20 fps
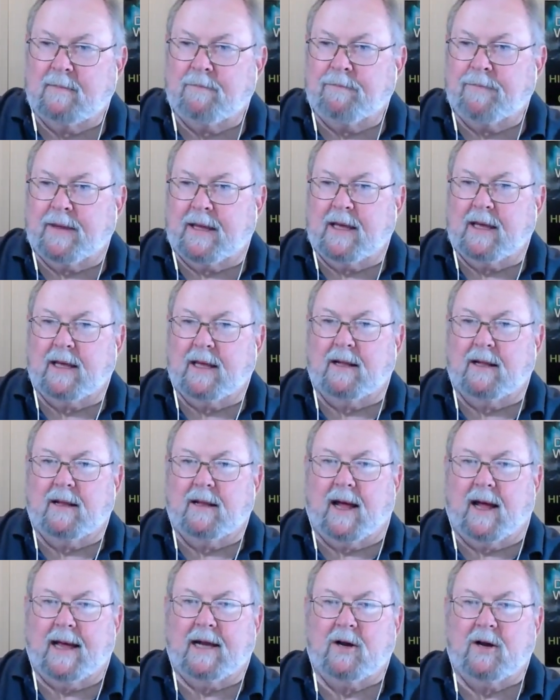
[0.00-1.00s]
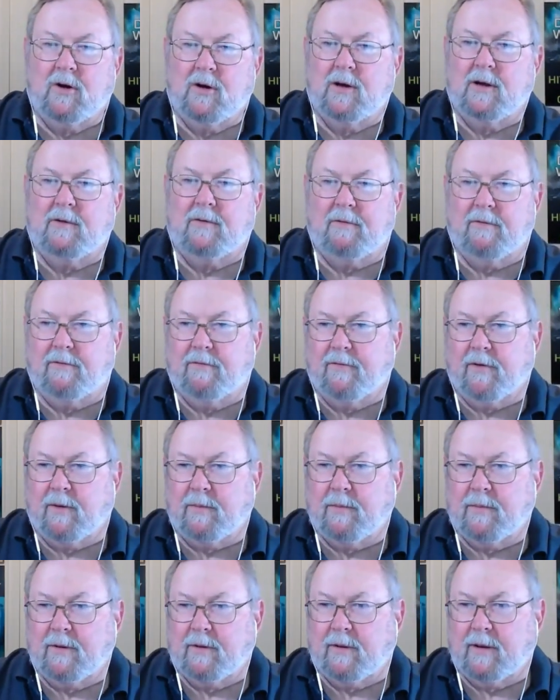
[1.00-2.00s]
And I could,
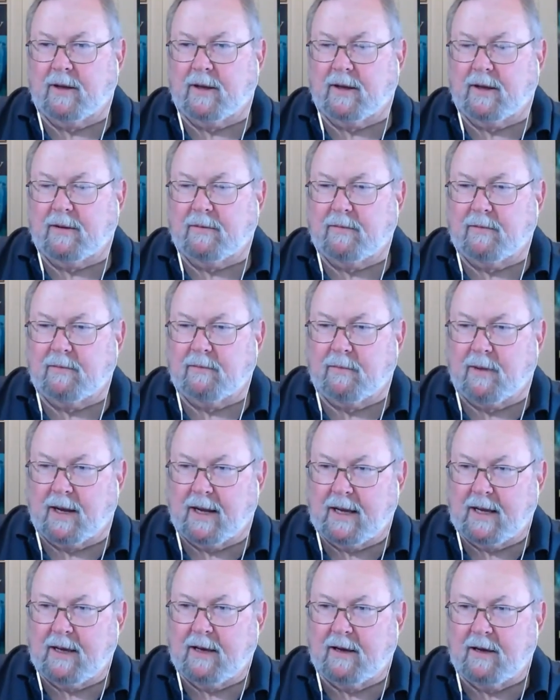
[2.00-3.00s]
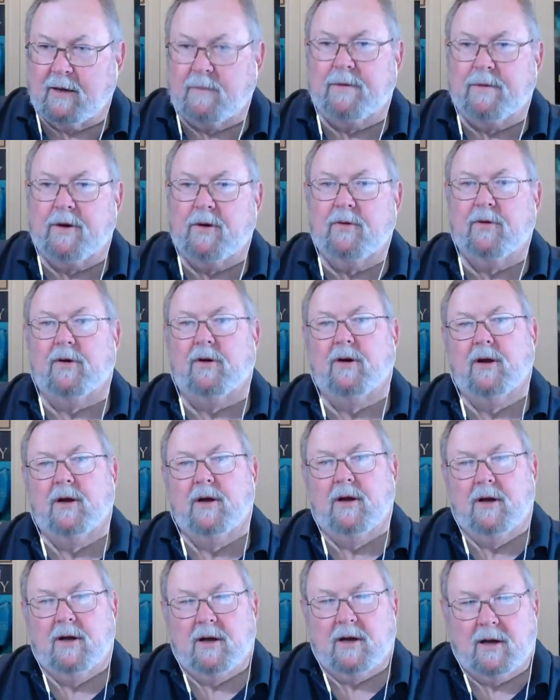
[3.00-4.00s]
from my computer,
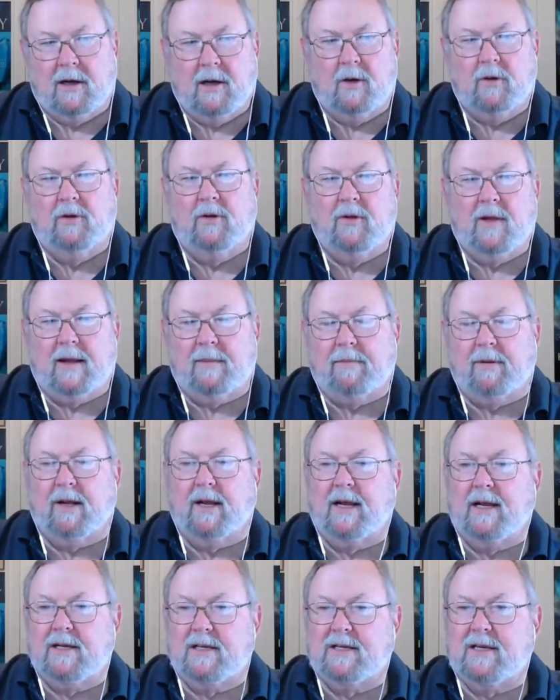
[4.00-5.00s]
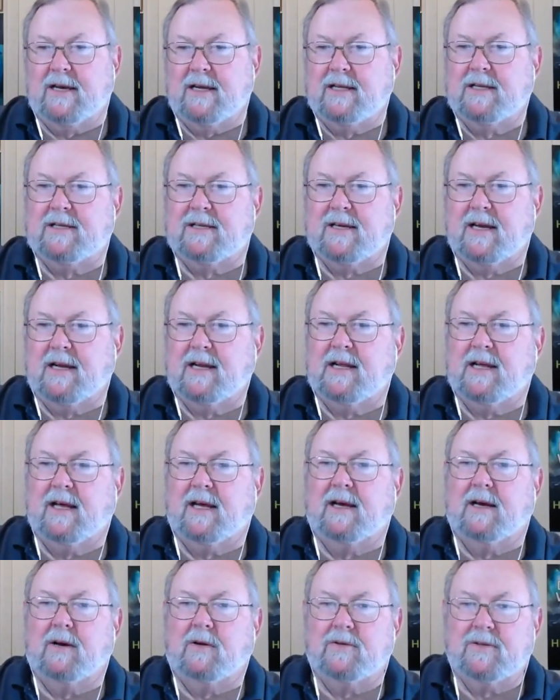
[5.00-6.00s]
go to that place in San
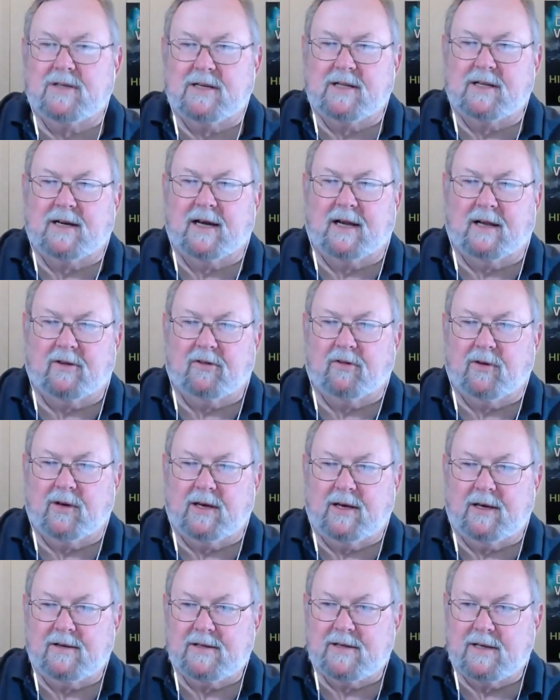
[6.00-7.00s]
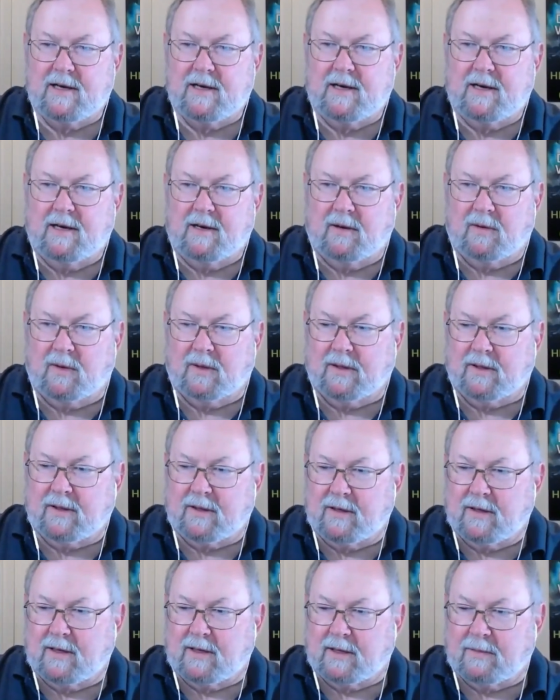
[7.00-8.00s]
Diego, see the kind of trees, what
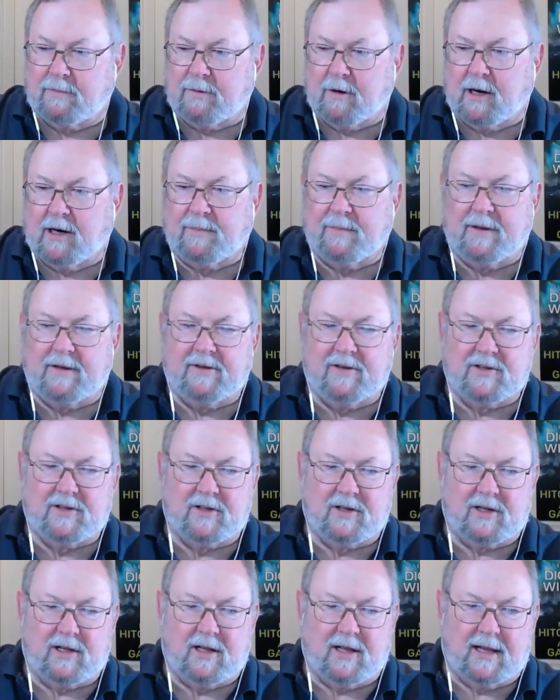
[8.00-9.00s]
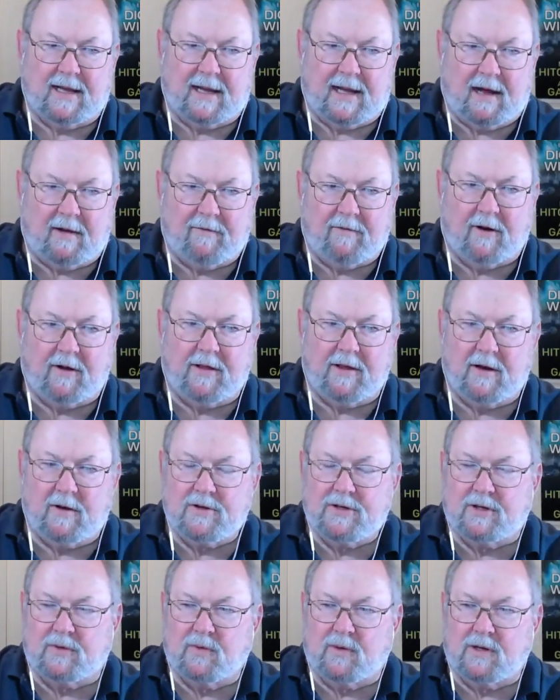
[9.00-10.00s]
the park benches look like, how far the
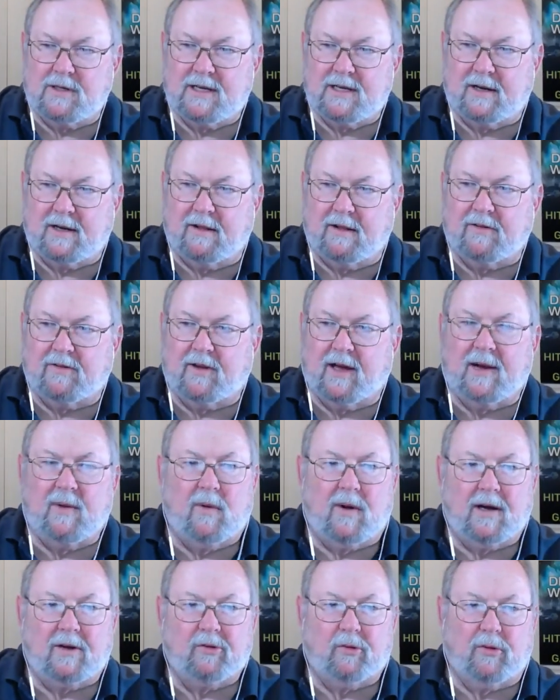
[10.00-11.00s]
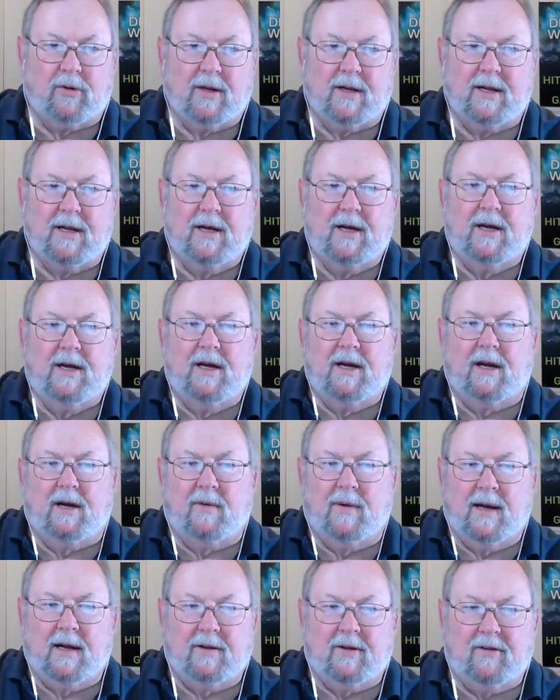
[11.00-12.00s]
ocean was, how did the sidewalks run
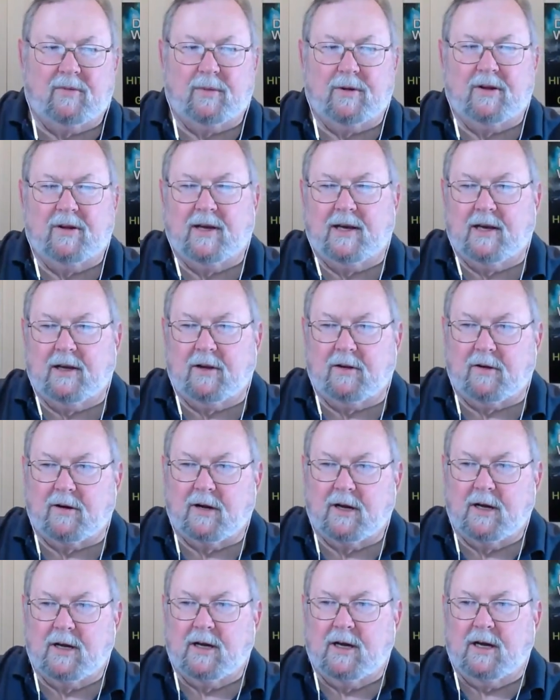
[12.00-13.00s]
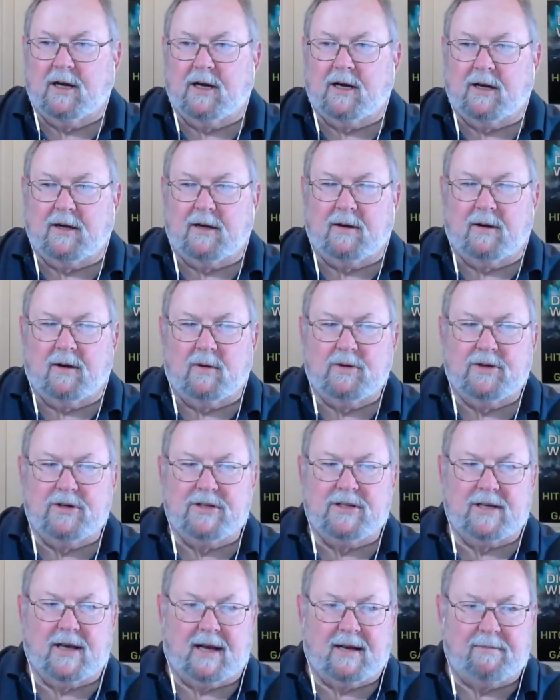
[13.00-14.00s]
around this particular
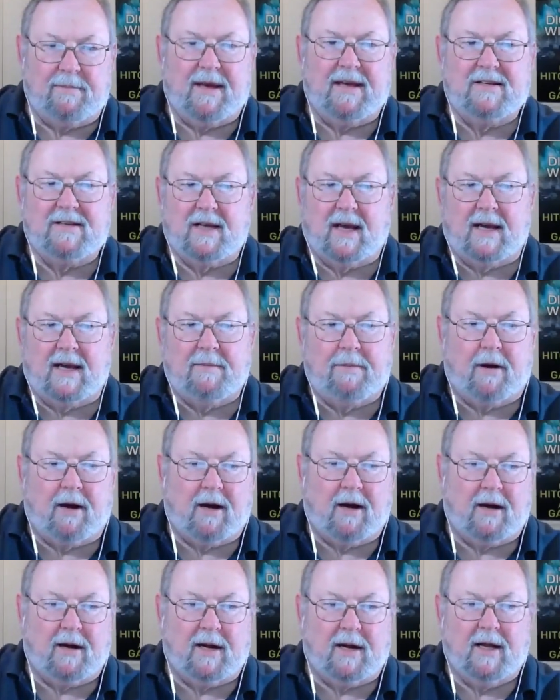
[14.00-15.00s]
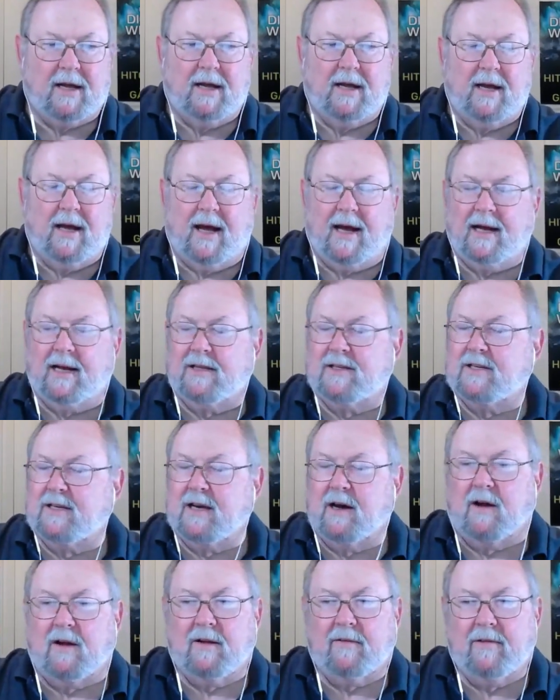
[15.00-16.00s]
oceanside, bayside park. I could
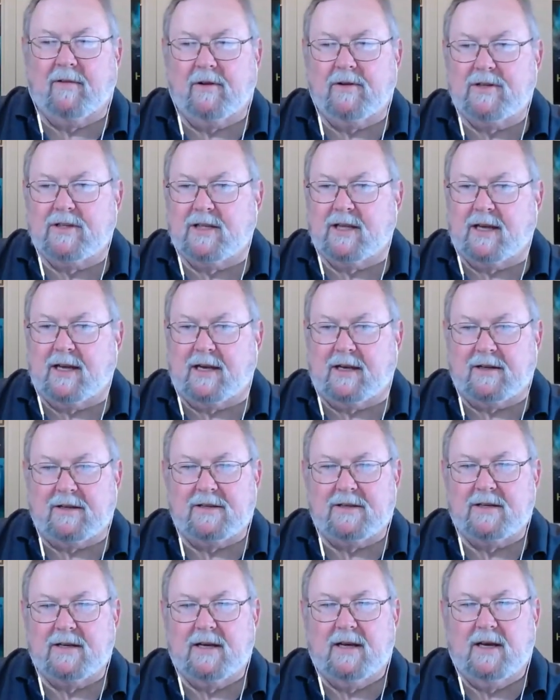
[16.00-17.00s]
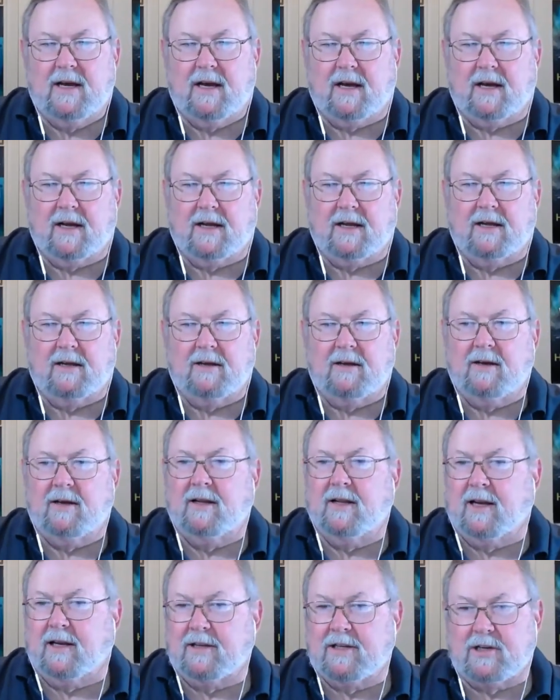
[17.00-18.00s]
see all of those things. you could
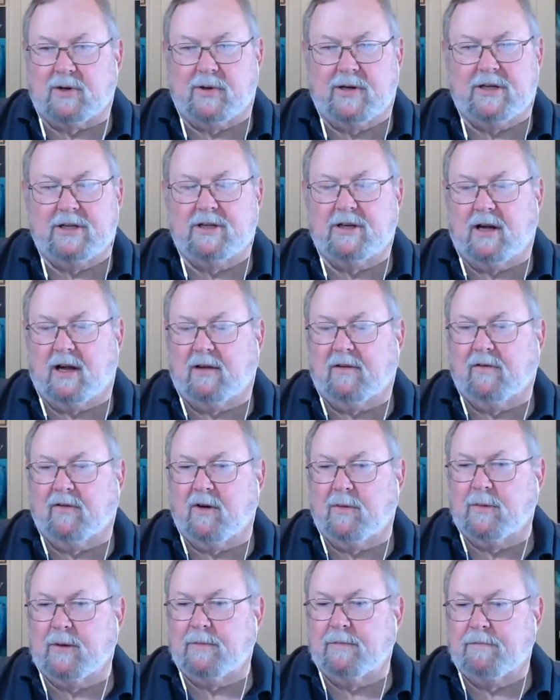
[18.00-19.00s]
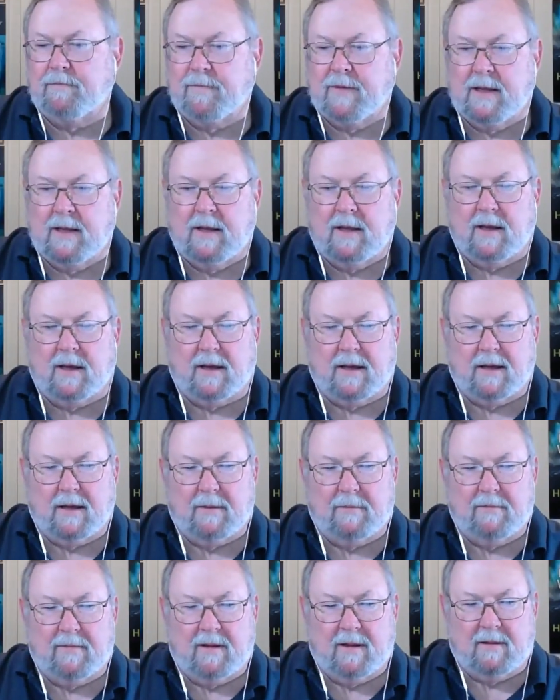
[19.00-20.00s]
take screenshots from them
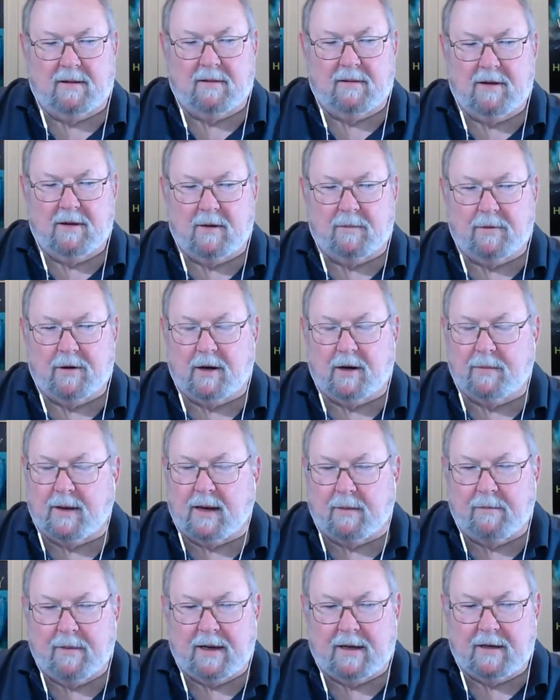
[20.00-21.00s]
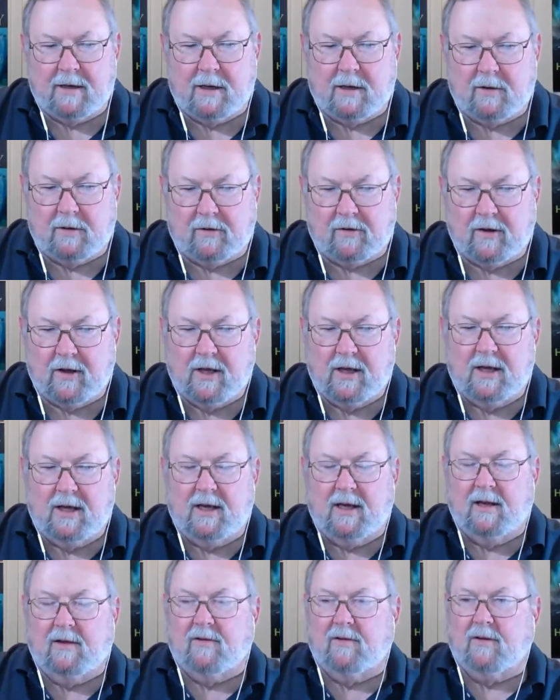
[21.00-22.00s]
um, mm-hmm. then you know print them out make notes
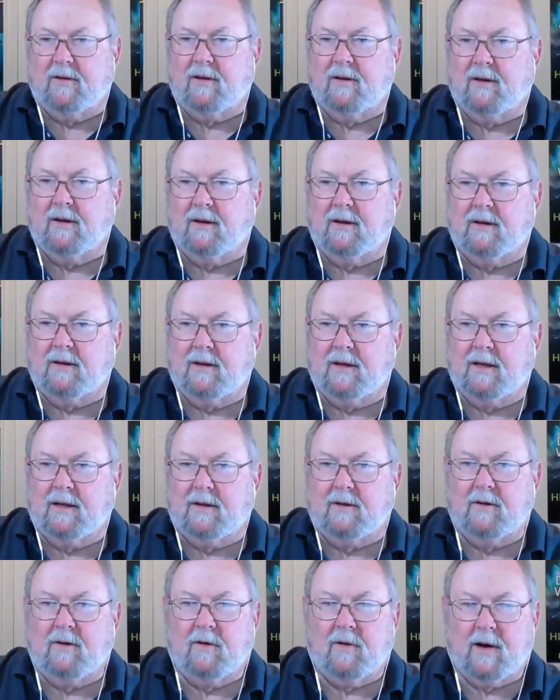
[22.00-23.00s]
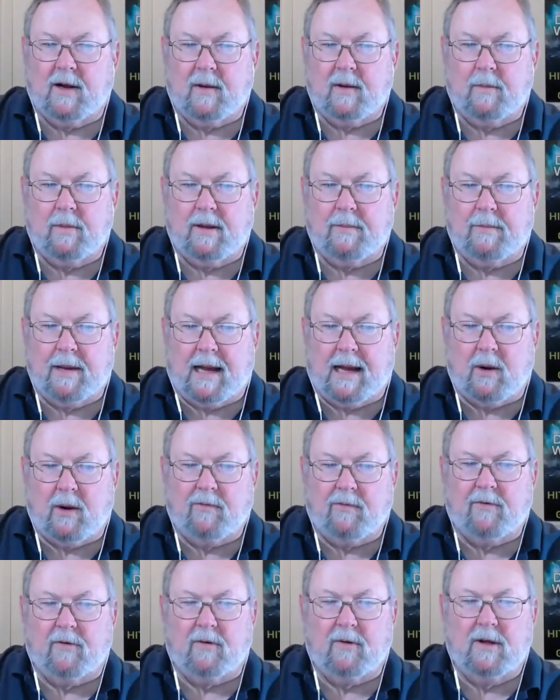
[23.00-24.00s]
it's uh, incredibly
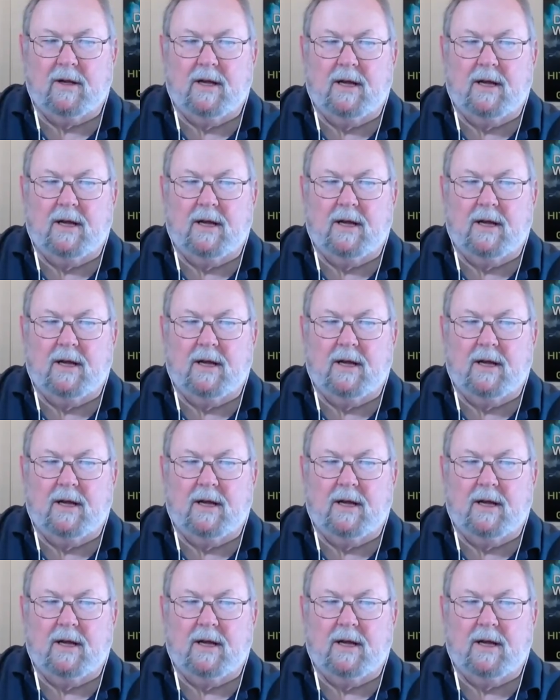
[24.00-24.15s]
powerful